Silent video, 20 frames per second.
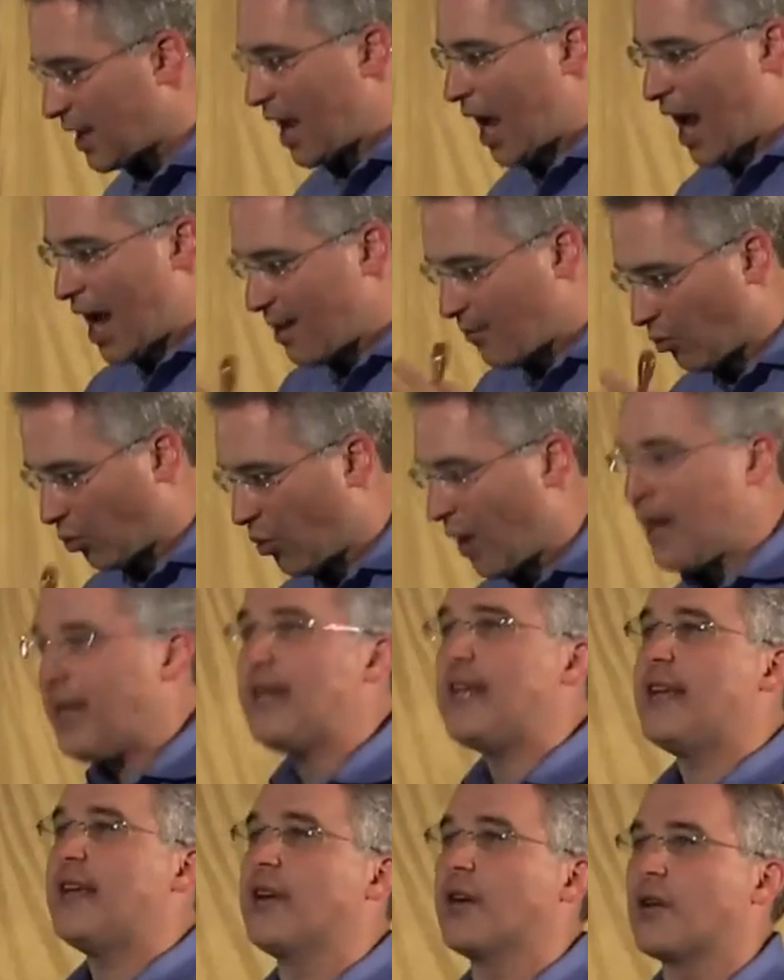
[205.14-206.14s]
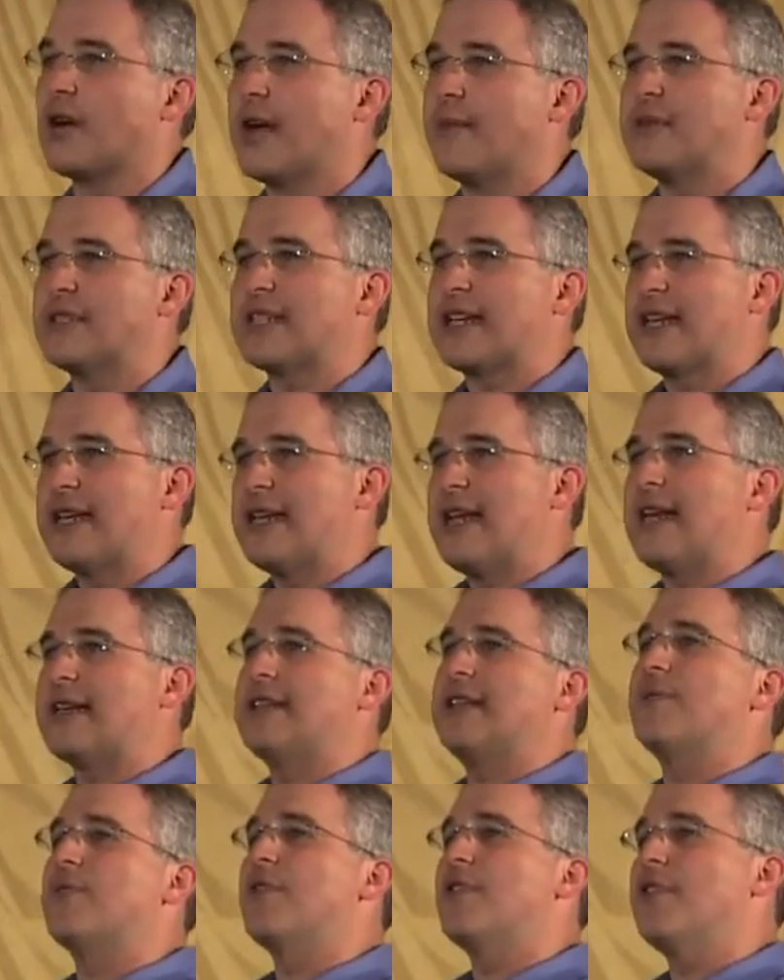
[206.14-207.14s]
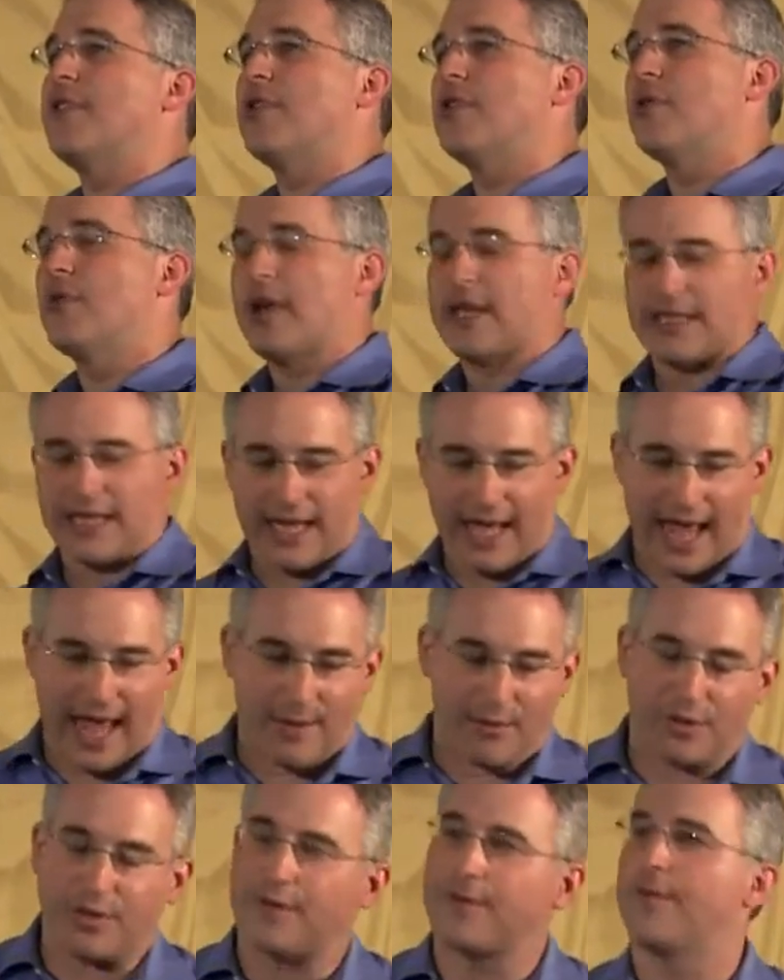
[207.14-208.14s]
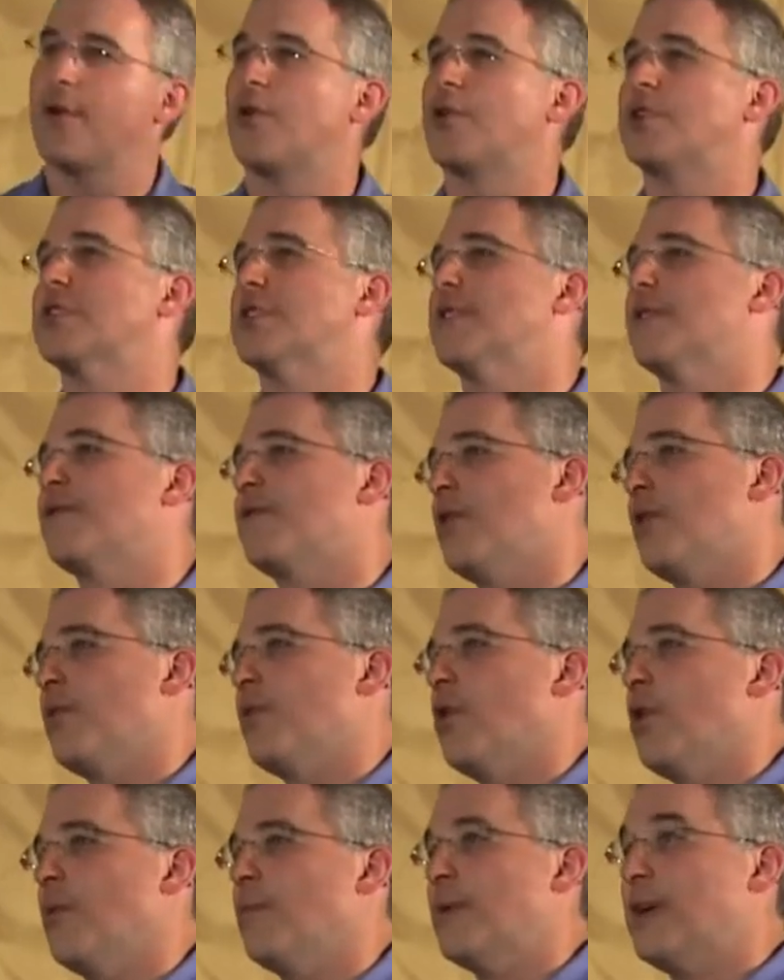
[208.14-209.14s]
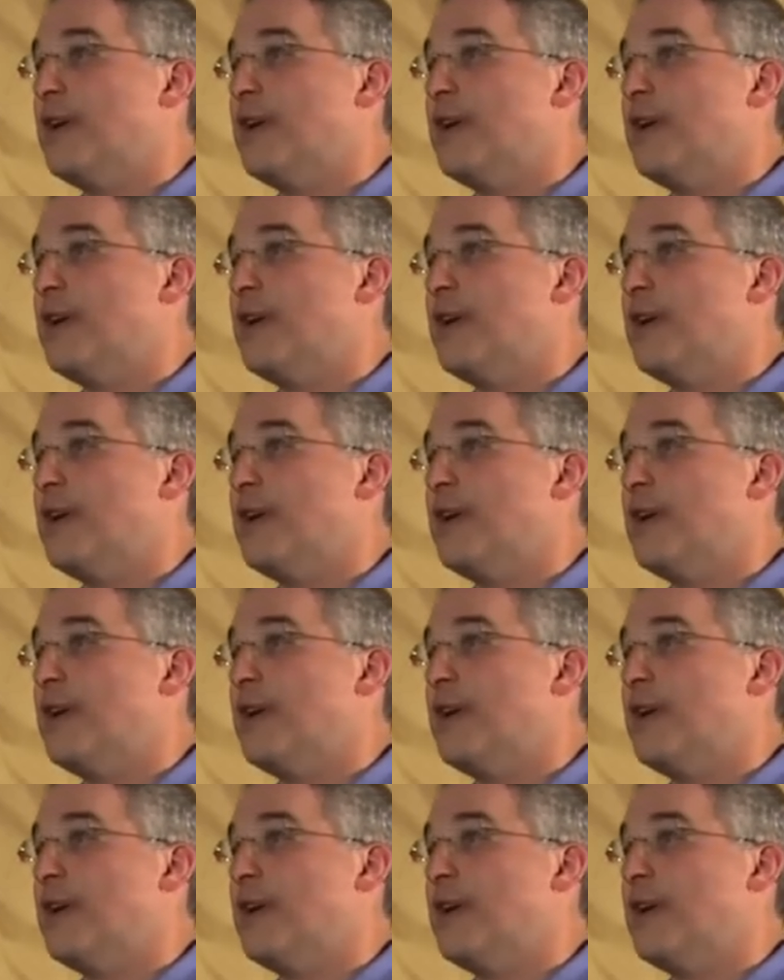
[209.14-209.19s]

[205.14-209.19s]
I am right here. I'm as connected with you as I am with the folks in the front row.